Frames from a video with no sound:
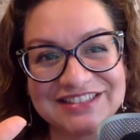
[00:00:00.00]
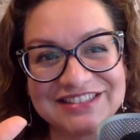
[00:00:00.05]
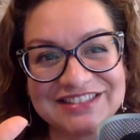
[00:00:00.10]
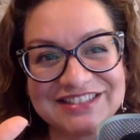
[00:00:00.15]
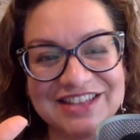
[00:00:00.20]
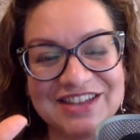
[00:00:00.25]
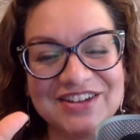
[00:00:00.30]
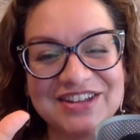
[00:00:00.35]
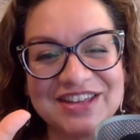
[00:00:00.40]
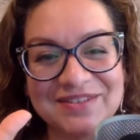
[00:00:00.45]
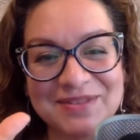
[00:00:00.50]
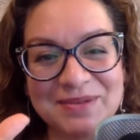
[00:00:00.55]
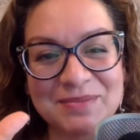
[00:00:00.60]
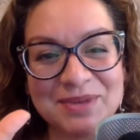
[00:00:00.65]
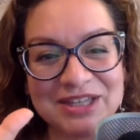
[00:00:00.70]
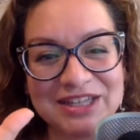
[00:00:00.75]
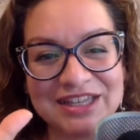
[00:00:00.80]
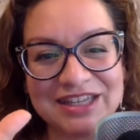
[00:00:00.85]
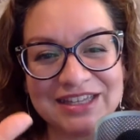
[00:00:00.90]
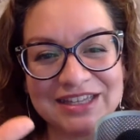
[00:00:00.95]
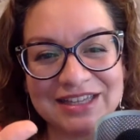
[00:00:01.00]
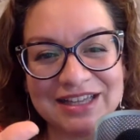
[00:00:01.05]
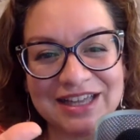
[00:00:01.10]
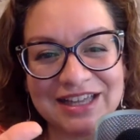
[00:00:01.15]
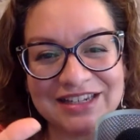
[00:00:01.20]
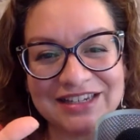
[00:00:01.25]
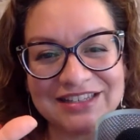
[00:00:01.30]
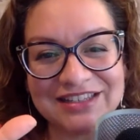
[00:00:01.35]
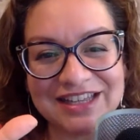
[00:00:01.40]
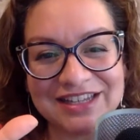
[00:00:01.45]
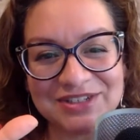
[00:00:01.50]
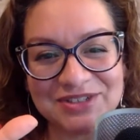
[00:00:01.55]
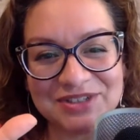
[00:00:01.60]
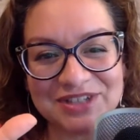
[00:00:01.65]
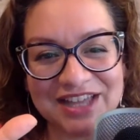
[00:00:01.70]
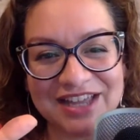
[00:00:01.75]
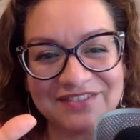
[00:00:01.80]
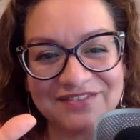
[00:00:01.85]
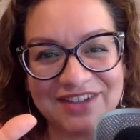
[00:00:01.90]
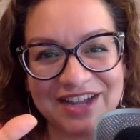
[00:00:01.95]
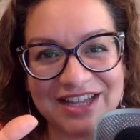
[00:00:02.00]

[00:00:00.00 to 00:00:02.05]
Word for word: So give them a, a, an electrolyte